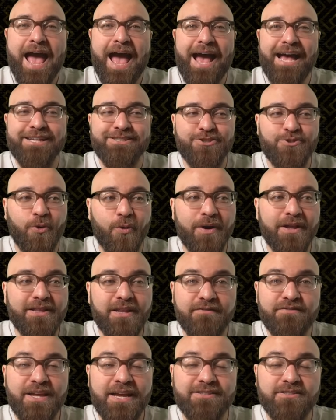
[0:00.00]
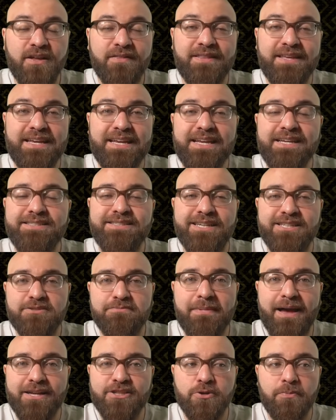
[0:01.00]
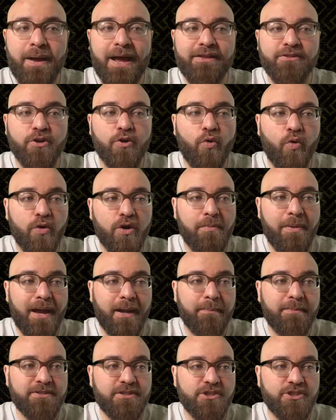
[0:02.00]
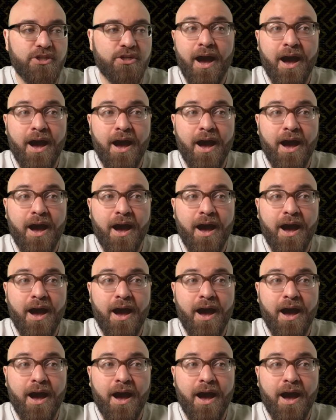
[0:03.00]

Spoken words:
as Jordan Love takes on the easiest matchup at the quarterback position.